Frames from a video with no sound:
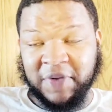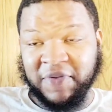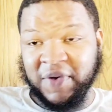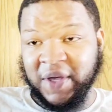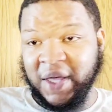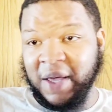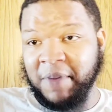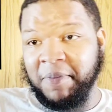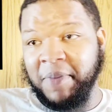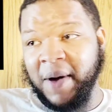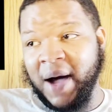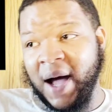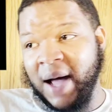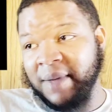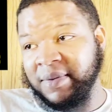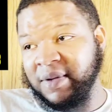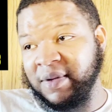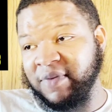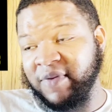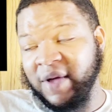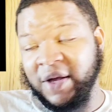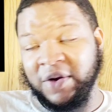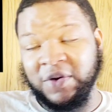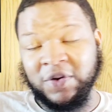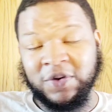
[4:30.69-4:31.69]
If he get popped,
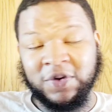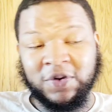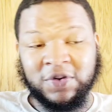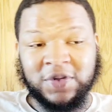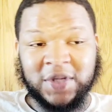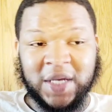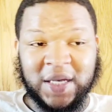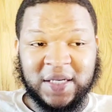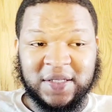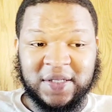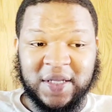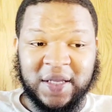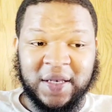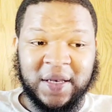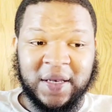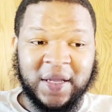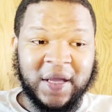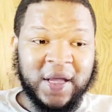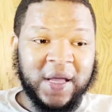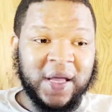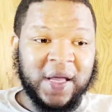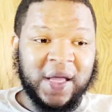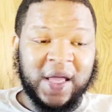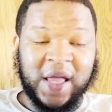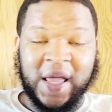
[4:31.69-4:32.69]
if they do do testing,
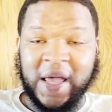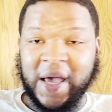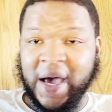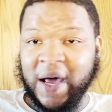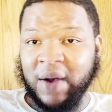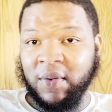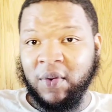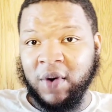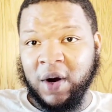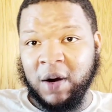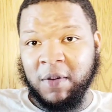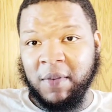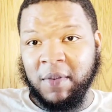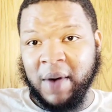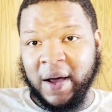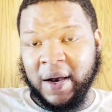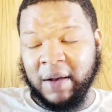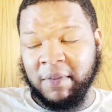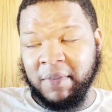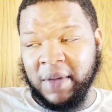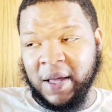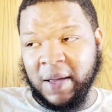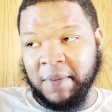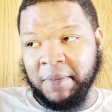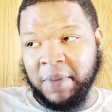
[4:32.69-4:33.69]
he ain't got to worry about
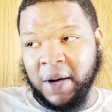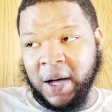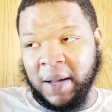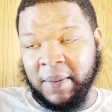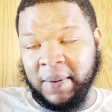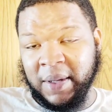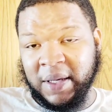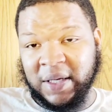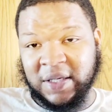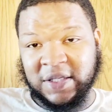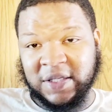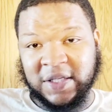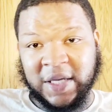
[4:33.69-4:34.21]
it being public.